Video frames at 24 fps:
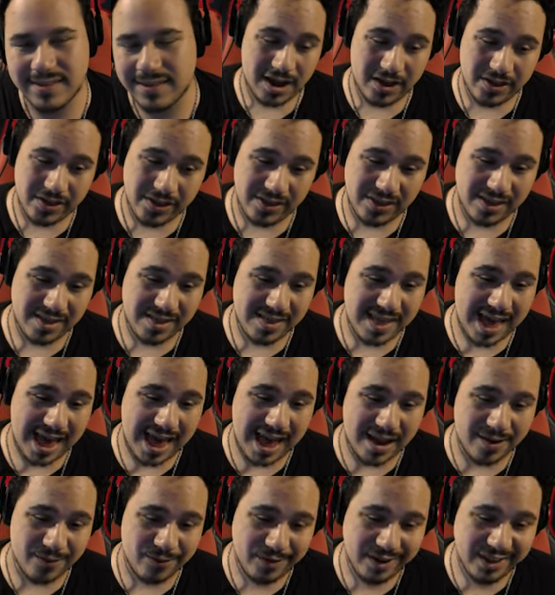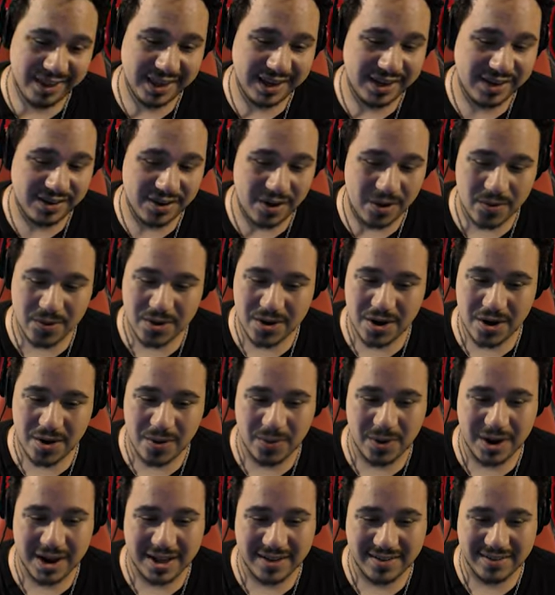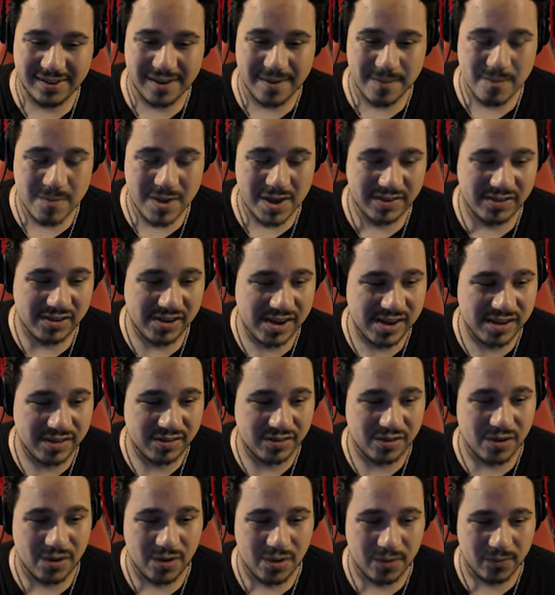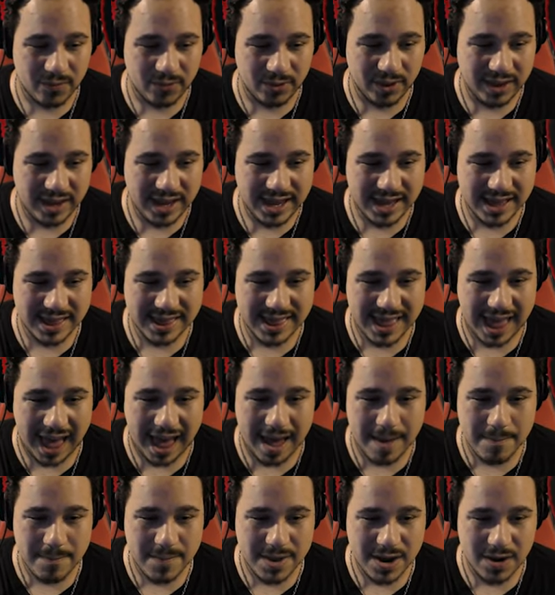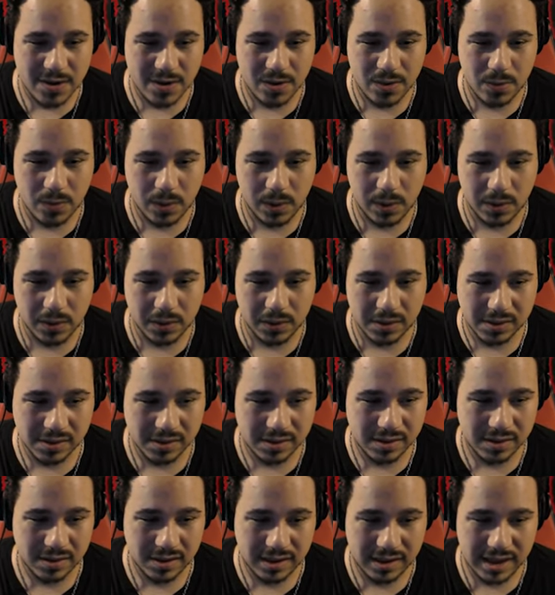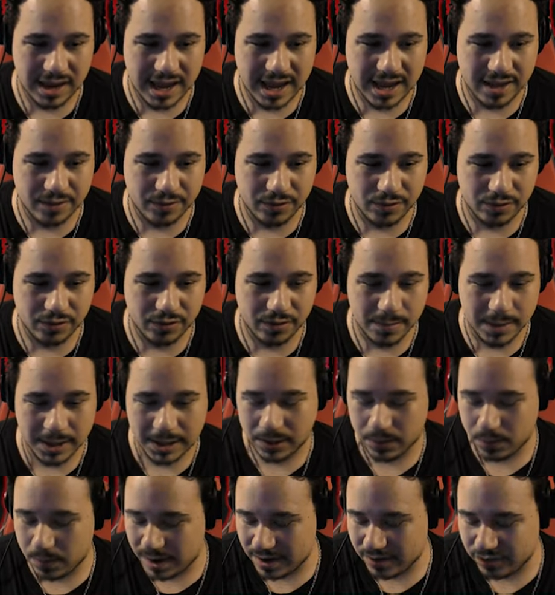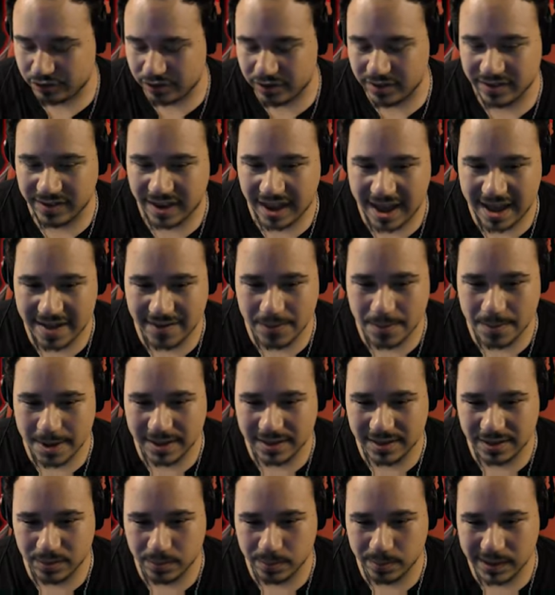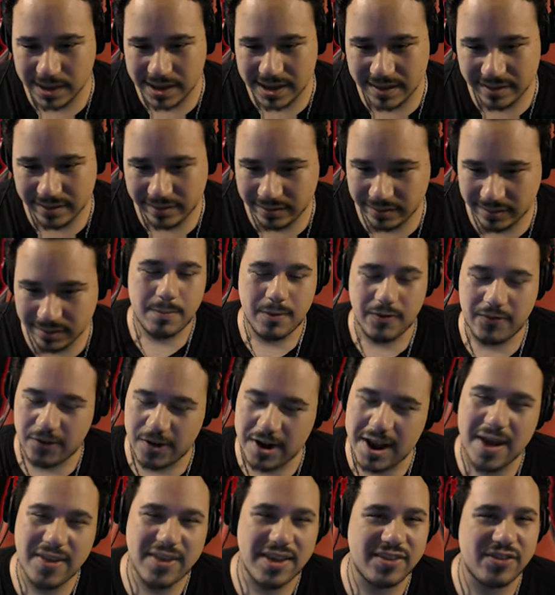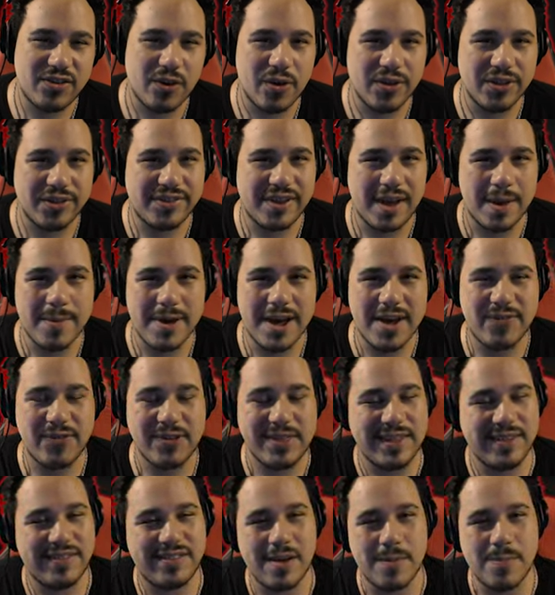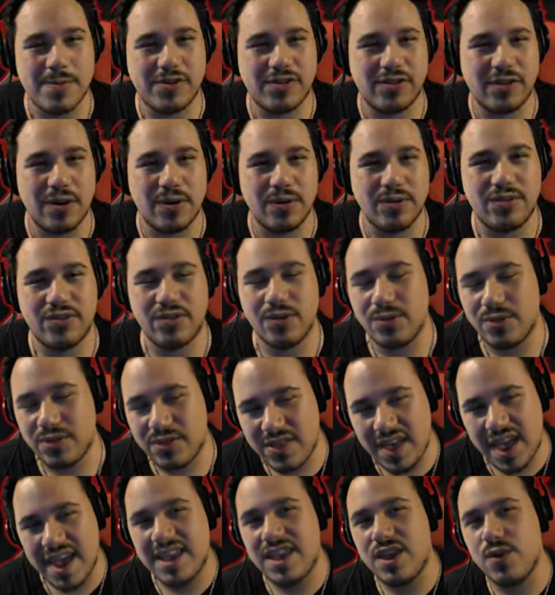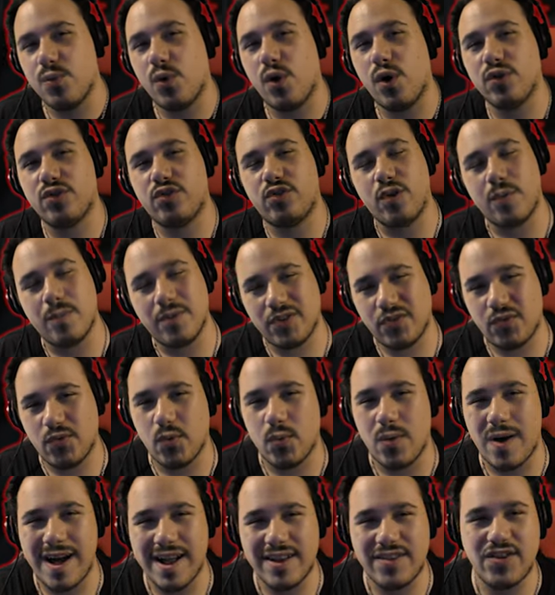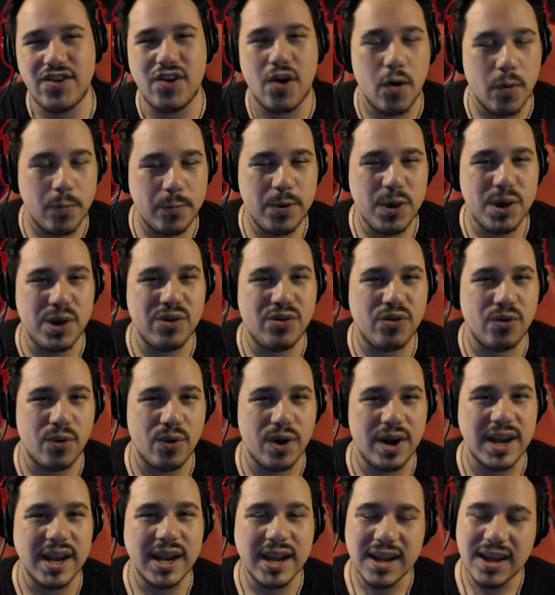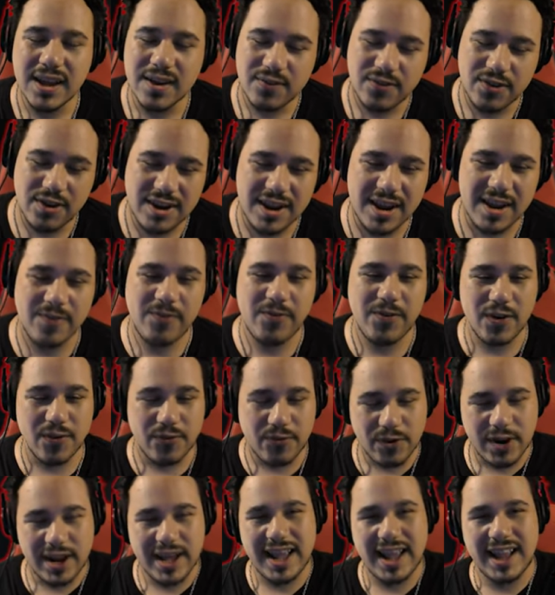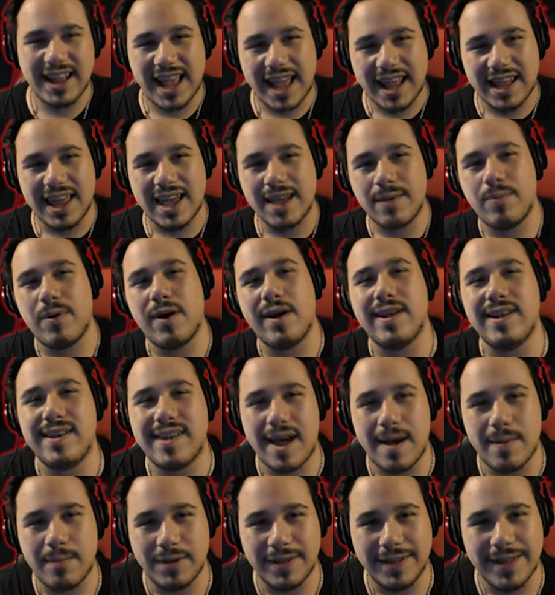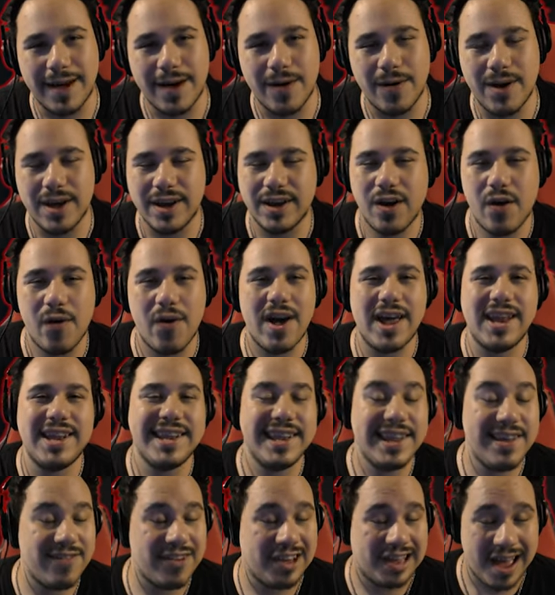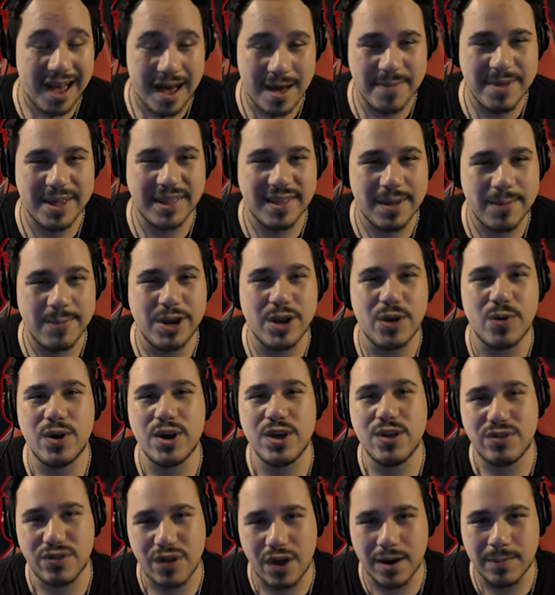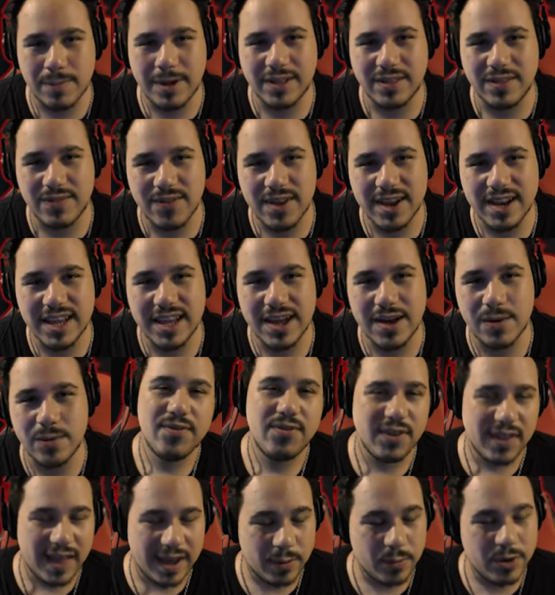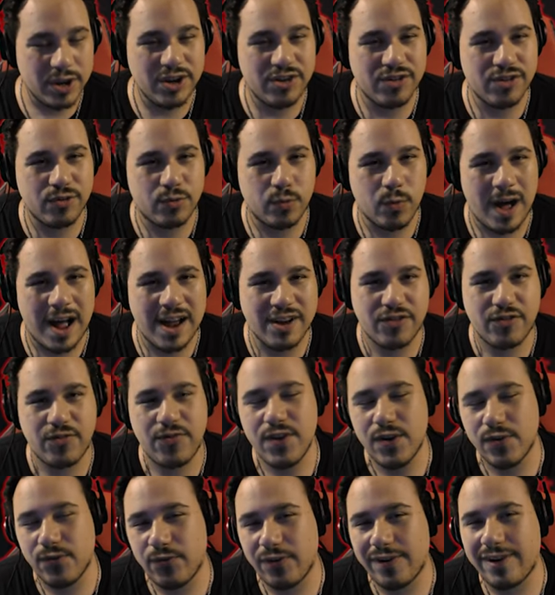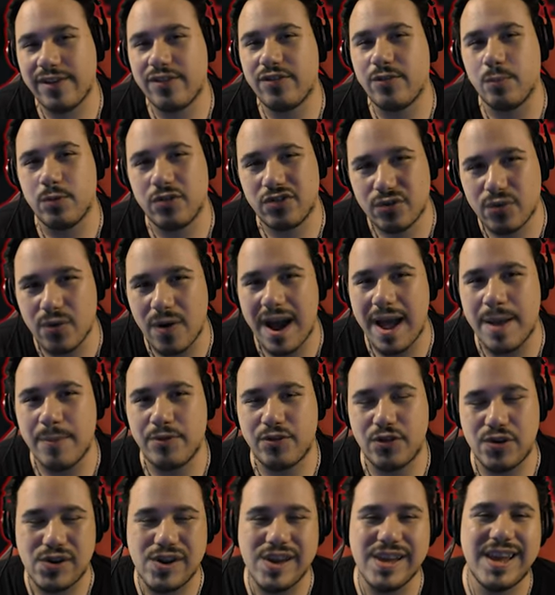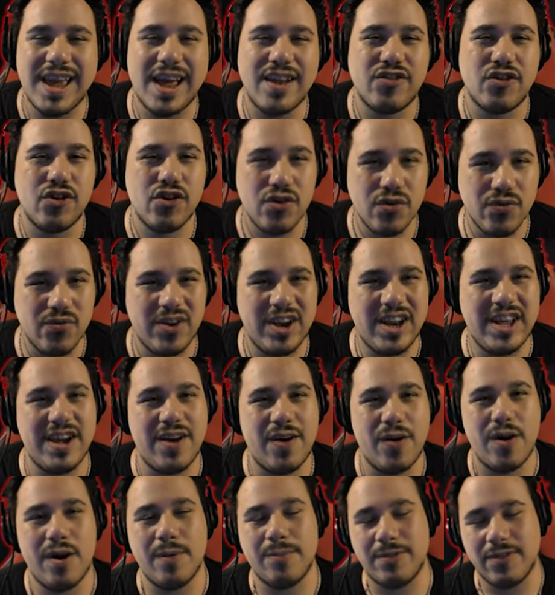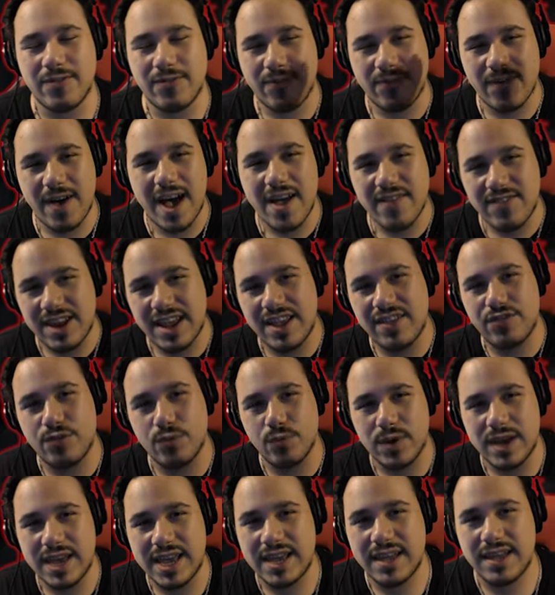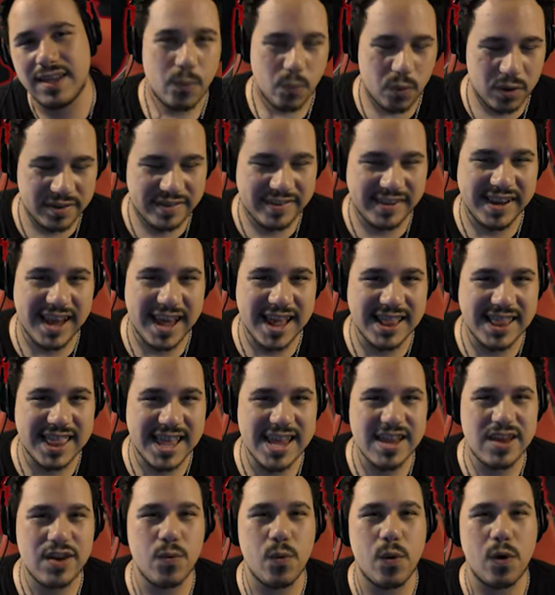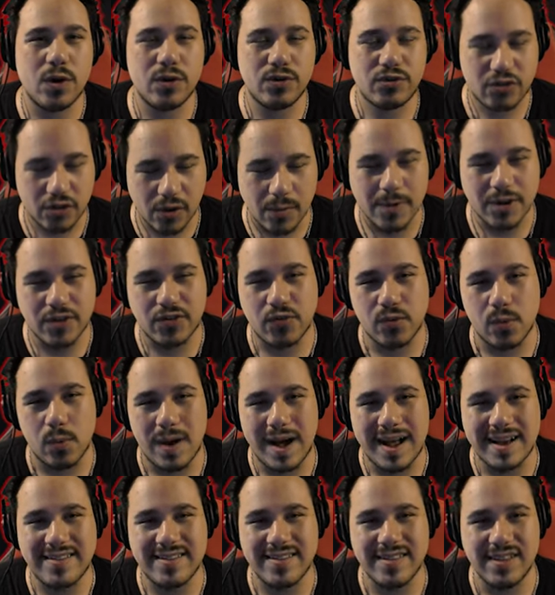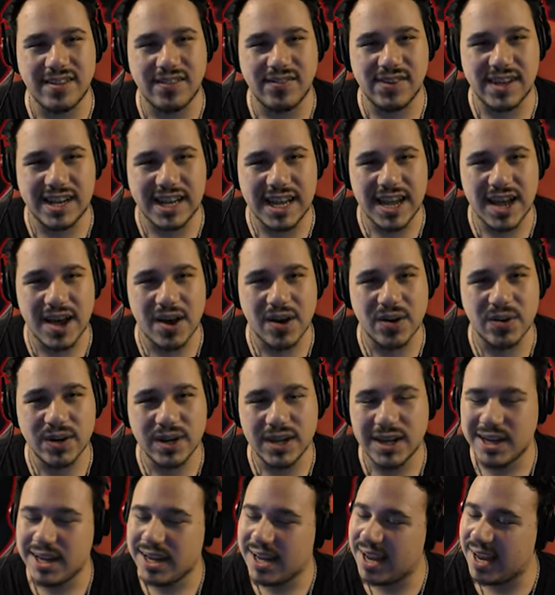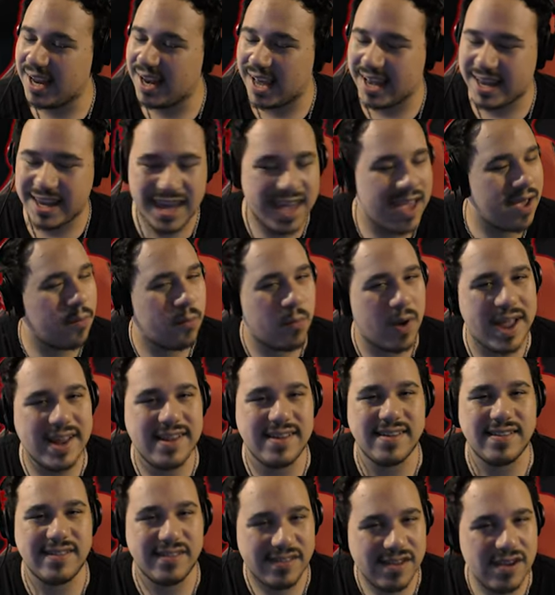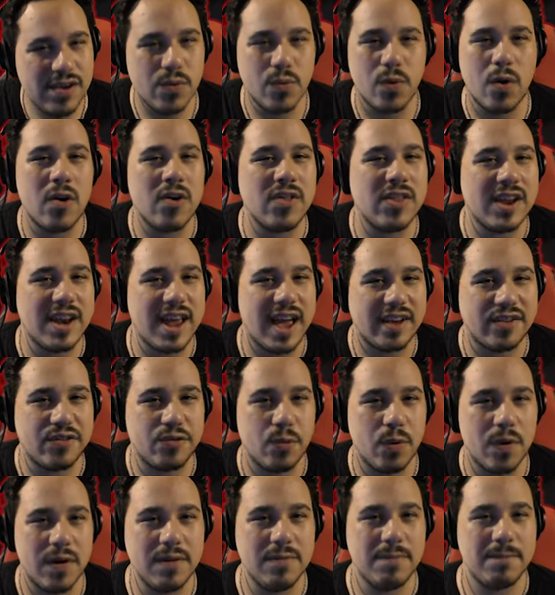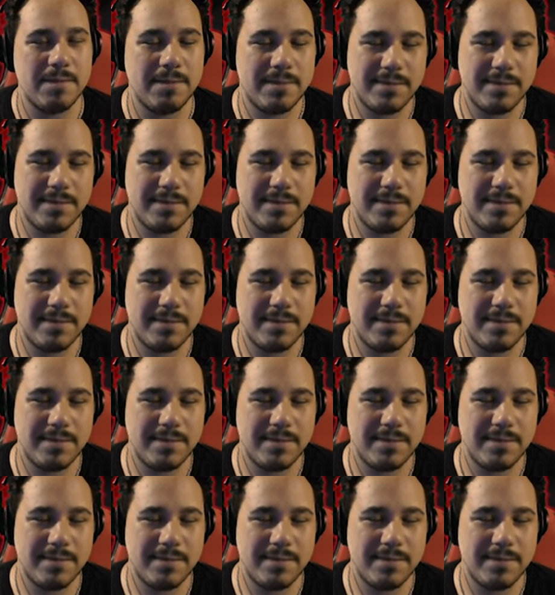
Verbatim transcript: Other than that, I really don't know what else I'm missing, so hopefully that mirror will answer some of the questions I have about this place. But for now, that's all the time I have for this episode, so thank you all so much for watching. Hope you enjoyed. If you did, feel free to hit that like button down below and go ahead and leave a comment. Let me know what you thought about the video. If you like what you just watched, feel free to subscribe so you can catch a new video up to five days a week. Once again, thank you all so much for watching this video and I can't wait to see you on the next one.